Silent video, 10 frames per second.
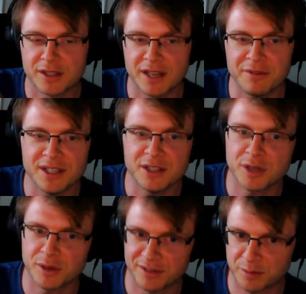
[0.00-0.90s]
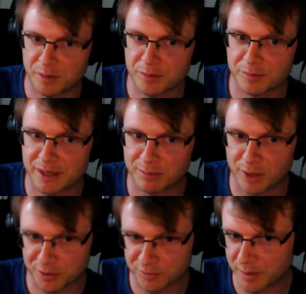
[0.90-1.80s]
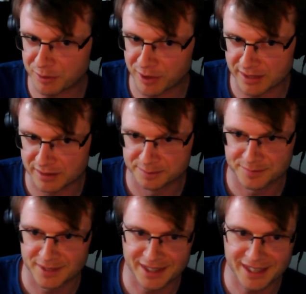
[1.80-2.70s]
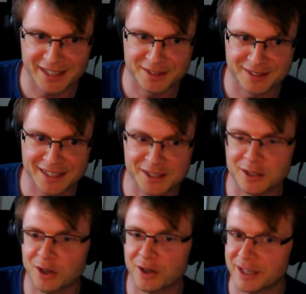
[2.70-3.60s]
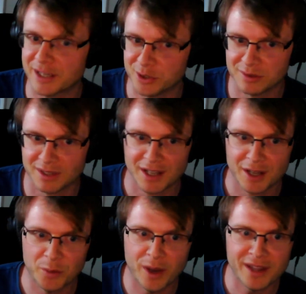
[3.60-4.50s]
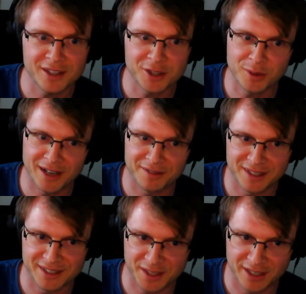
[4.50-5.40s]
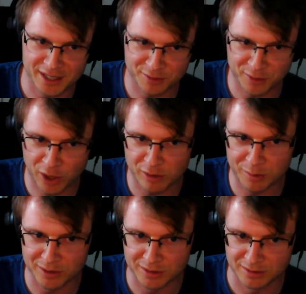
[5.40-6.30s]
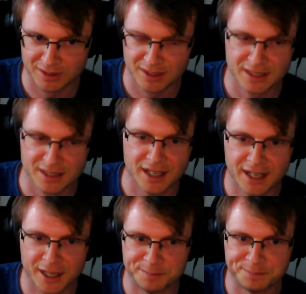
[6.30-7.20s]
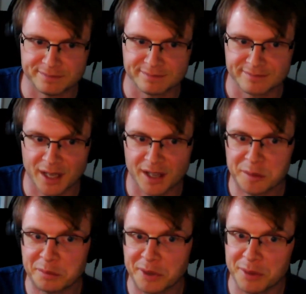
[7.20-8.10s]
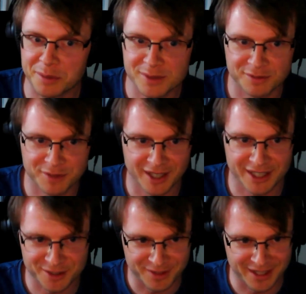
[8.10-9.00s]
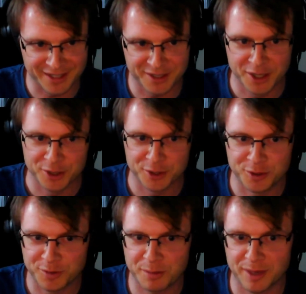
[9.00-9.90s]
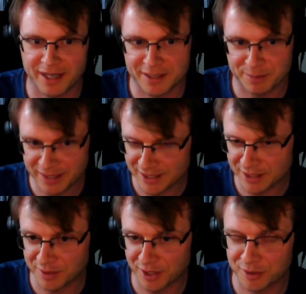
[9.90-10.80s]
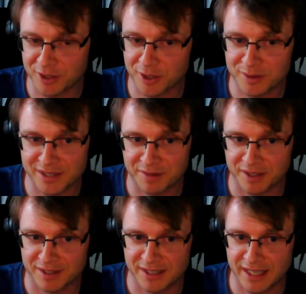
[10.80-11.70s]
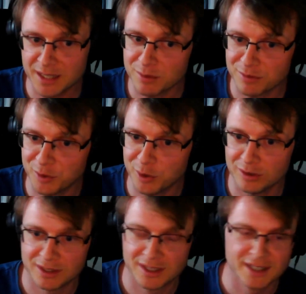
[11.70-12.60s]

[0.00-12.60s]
definitely don't have the problem of being blocked from upgrades. Like, that's a non-issue. Whether you have this kind of horrible other problems of kind of, like, you've combined pieces of code that no one's ever seen before.